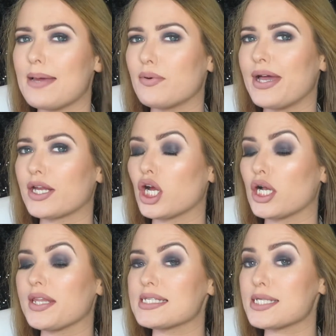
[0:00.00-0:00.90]
I'm a way to
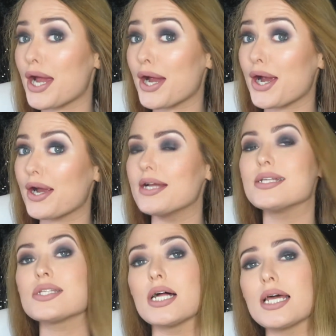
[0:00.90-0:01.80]
curl this hair
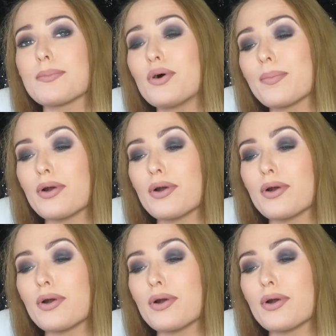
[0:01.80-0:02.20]
so I look more